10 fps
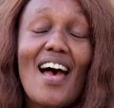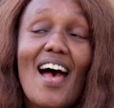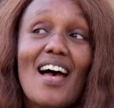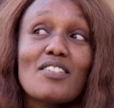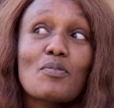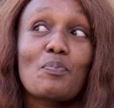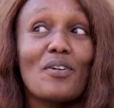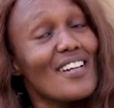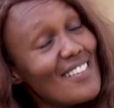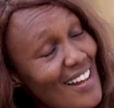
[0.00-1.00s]
I was
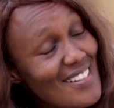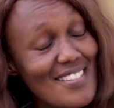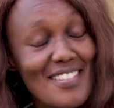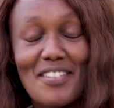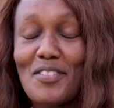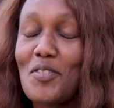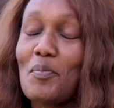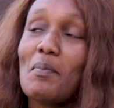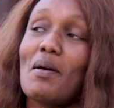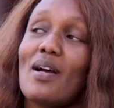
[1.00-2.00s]
pregnant. So
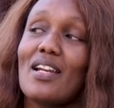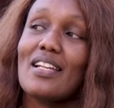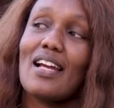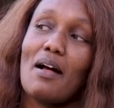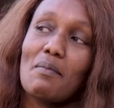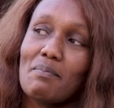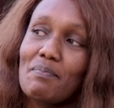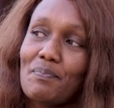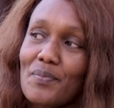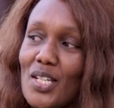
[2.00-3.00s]
my mom had come
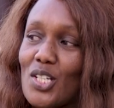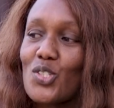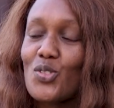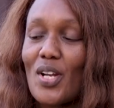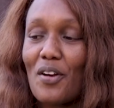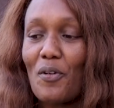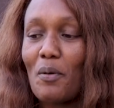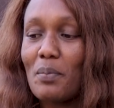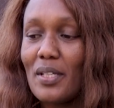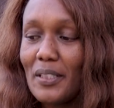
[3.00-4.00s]
to Nairobi.